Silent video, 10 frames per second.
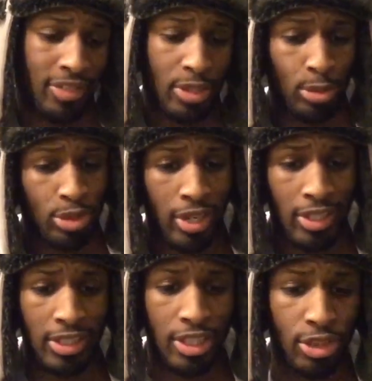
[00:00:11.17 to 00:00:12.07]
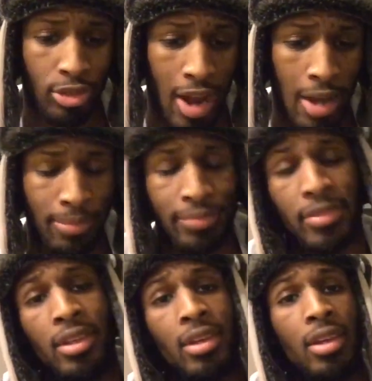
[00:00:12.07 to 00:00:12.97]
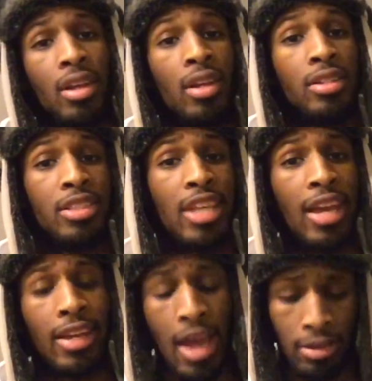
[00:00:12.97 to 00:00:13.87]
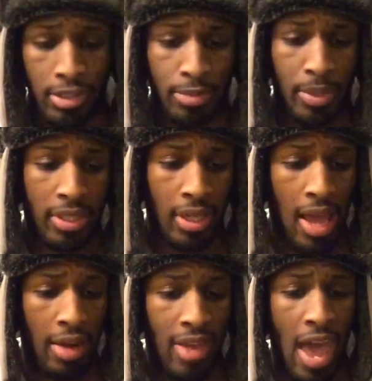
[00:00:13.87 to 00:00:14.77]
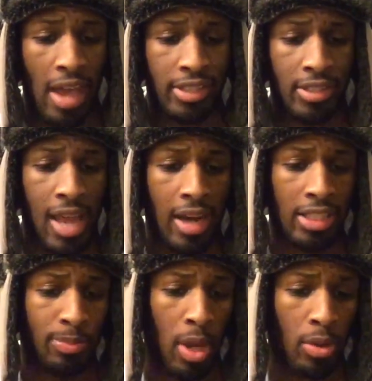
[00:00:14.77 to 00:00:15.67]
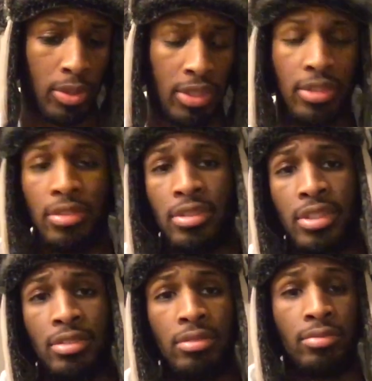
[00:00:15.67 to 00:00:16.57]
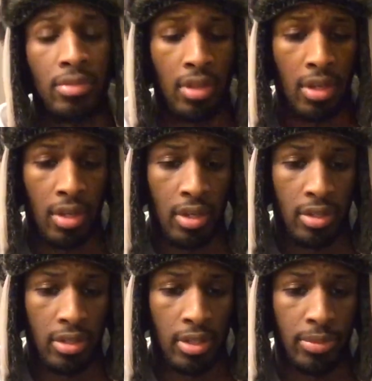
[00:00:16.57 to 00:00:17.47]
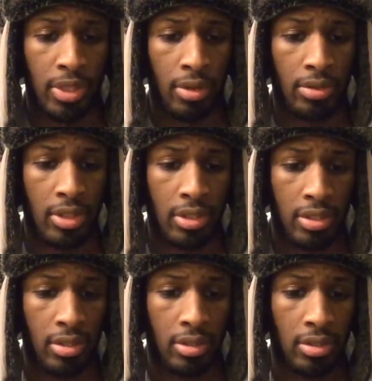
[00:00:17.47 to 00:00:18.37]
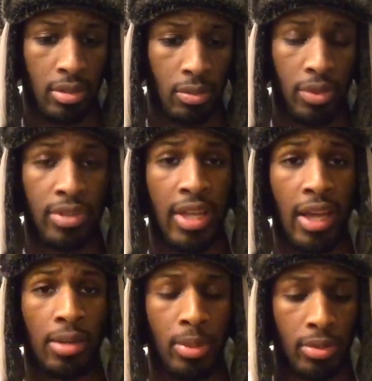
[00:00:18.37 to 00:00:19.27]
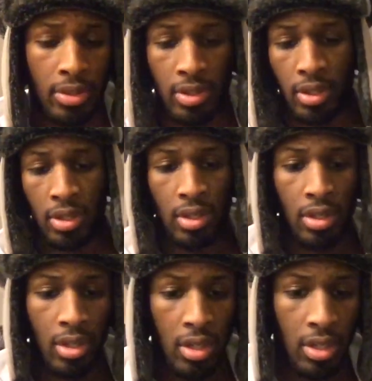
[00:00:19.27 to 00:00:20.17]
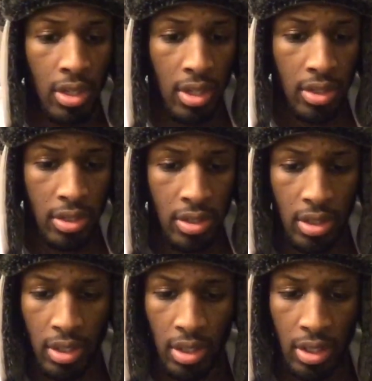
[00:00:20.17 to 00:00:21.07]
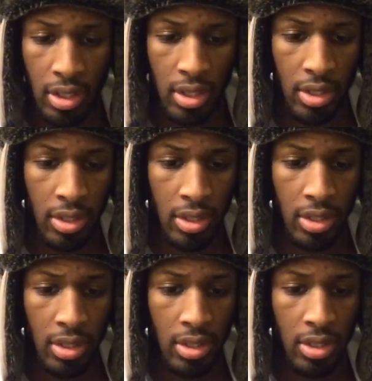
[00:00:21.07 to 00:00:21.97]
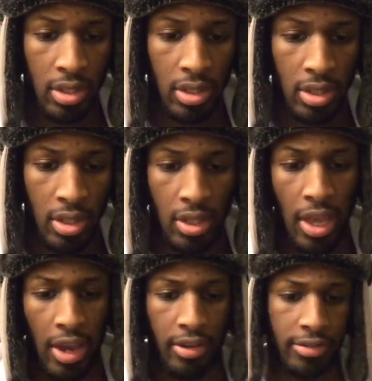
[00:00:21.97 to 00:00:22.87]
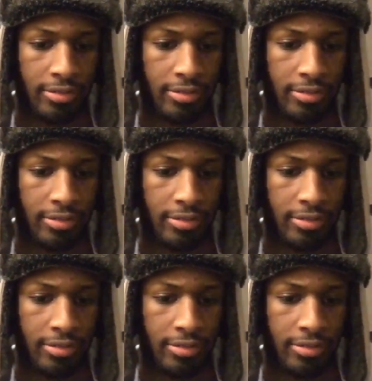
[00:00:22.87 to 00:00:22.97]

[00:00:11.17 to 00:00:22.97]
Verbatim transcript: Official trailer just dropped. Let's check it out. Should be a lot of action, a lot of explosions, and some jokes that's withstandable. Let's see, and there.